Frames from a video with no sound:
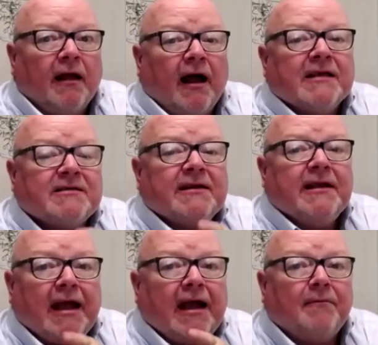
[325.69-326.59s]
I
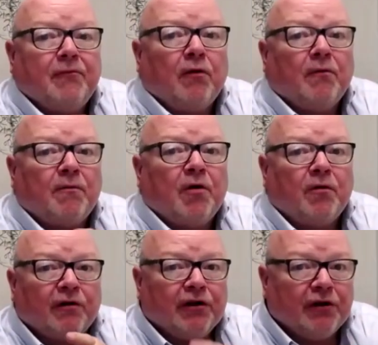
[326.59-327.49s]
see abnormal
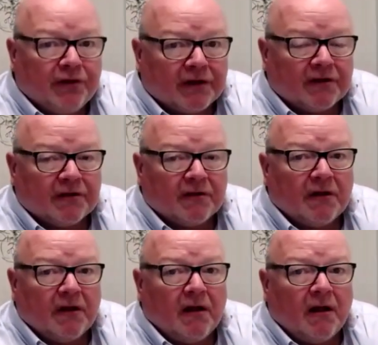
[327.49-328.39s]
motor unit.
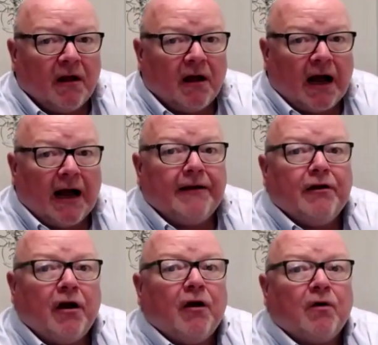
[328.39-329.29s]
I
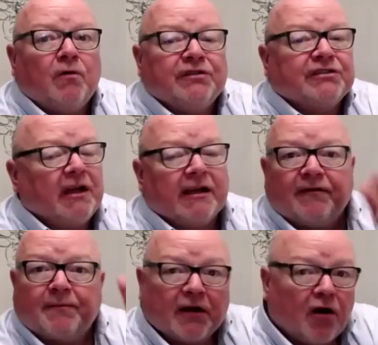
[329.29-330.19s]
know, just like
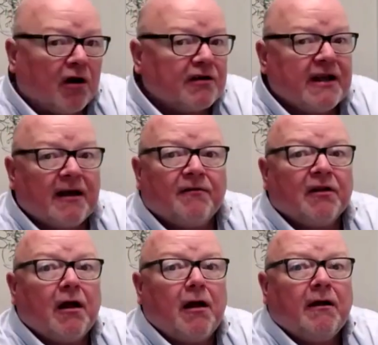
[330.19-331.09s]
if my car is out of a
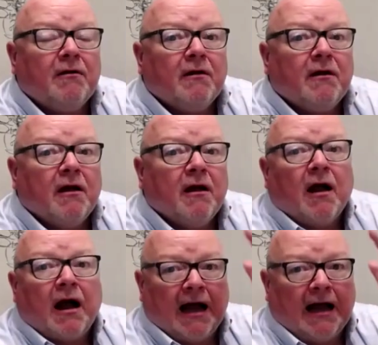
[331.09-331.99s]
line,
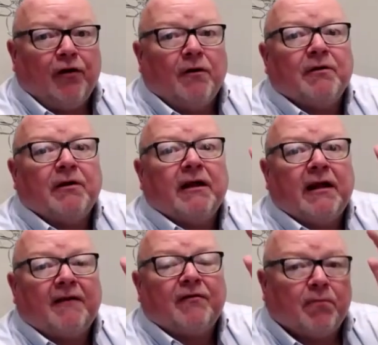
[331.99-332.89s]
I know I'm going to
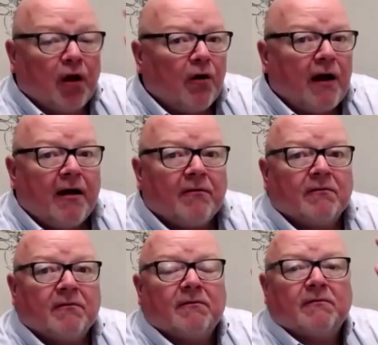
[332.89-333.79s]
have a
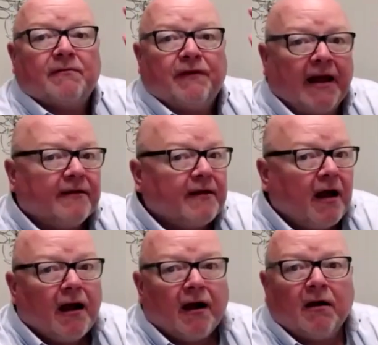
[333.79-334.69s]
blowout, flat
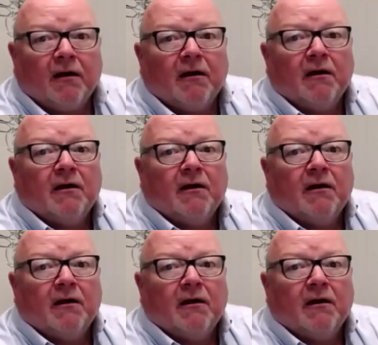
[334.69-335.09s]
tire.